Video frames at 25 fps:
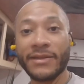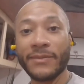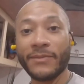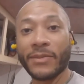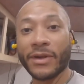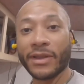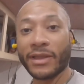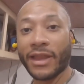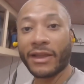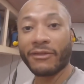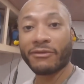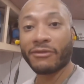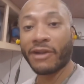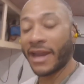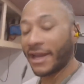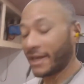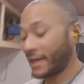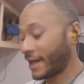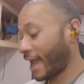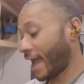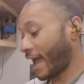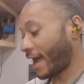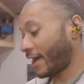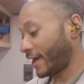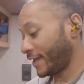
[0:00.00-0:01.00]
But like right
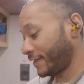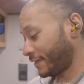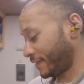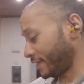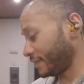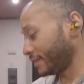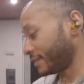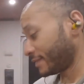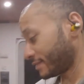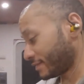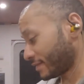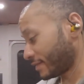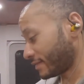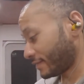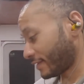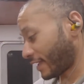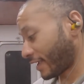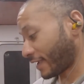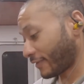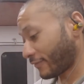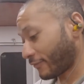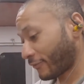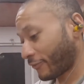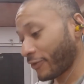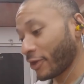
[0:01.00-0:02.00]
now, I think
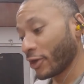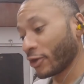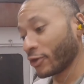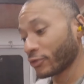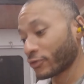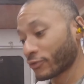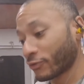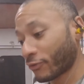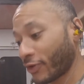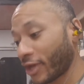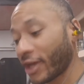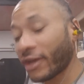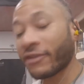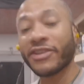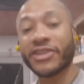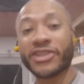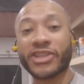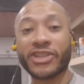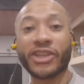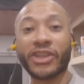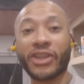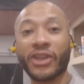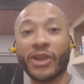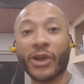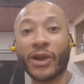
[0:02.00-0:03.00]
it feels very
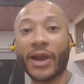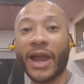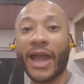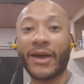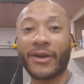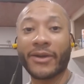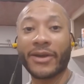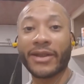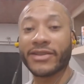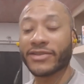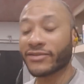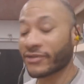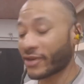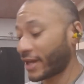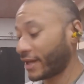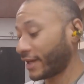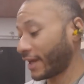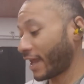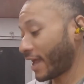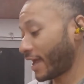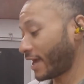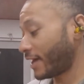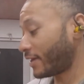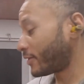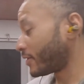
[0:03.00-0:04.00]
secure how it is right
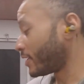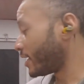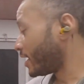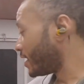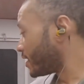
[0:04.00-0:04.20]
now.